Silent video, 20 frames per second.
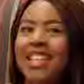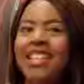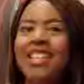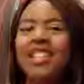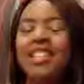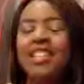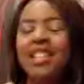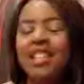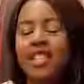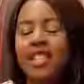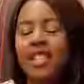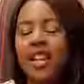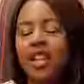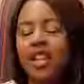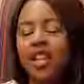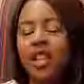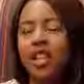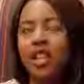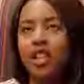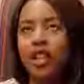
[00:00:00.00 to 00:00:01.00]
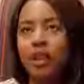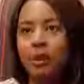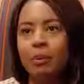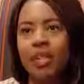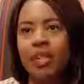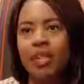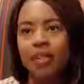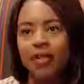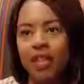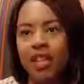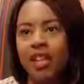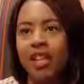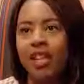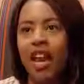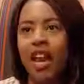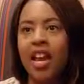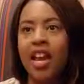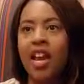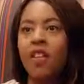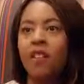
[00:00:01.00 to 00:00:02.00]
This is actually a little bit different
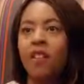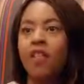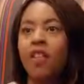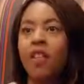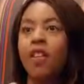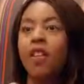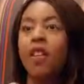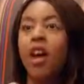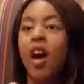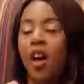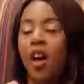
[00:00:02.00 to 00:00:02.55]
than any of the